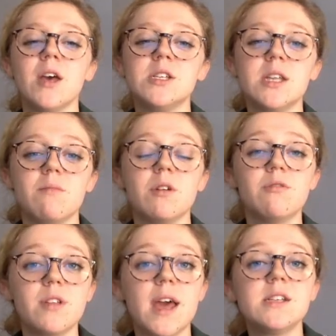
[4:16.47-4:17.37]
to then
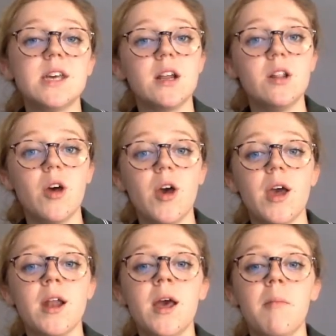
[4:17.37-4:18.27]
reflect and
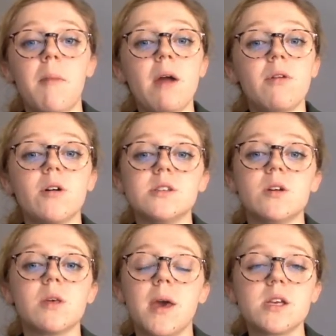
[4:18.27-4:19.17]
learn my role as an
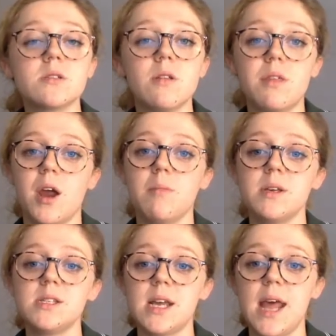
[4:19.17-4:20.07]
occupational
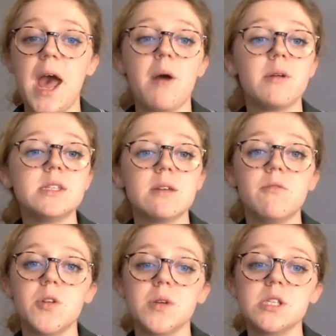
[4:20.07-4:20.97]
therapist and how it is
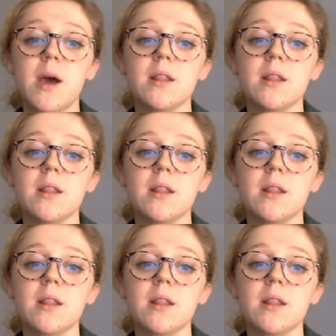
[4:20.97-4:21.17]
influenced by